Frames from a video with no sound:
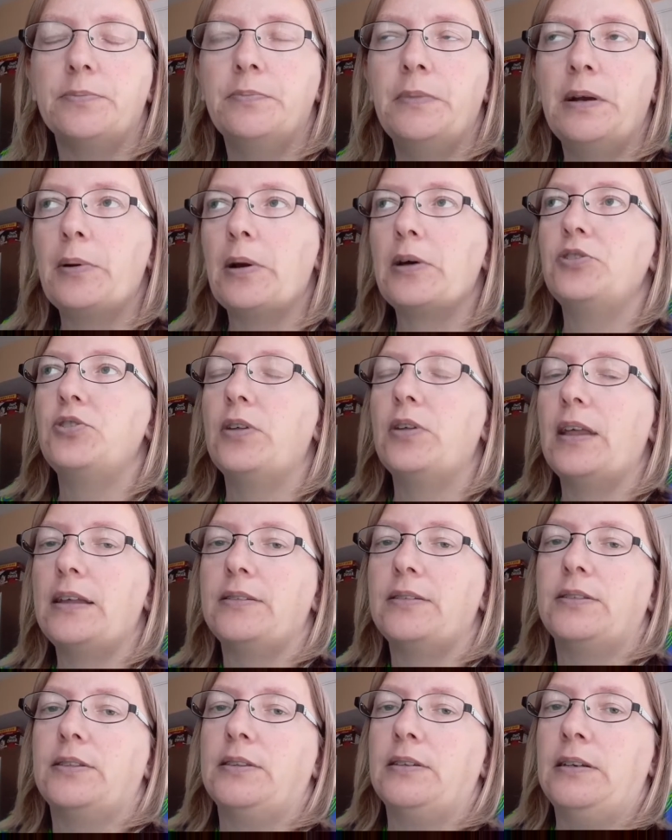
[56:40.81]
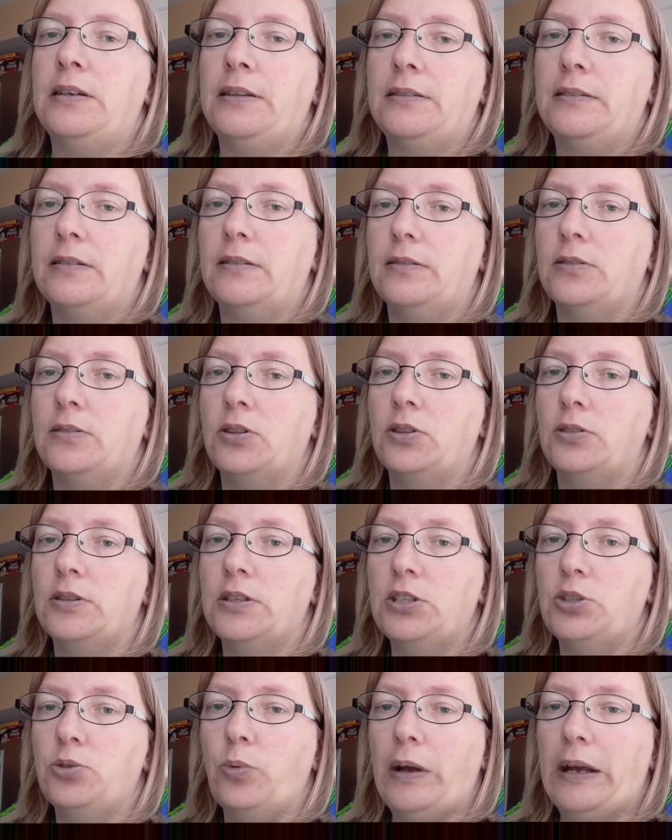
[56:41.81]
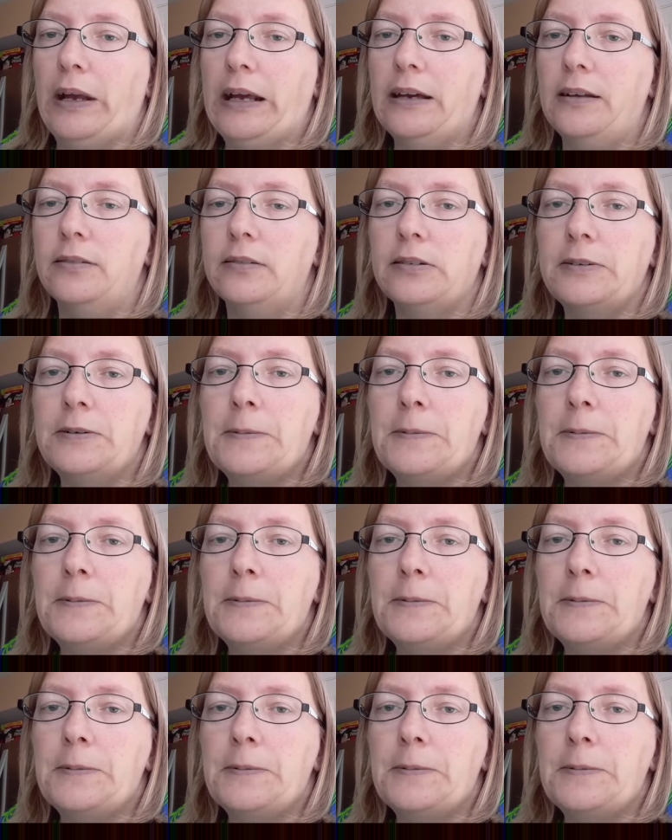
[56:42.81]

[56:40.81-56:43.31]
Maybe I'll do that this weekend.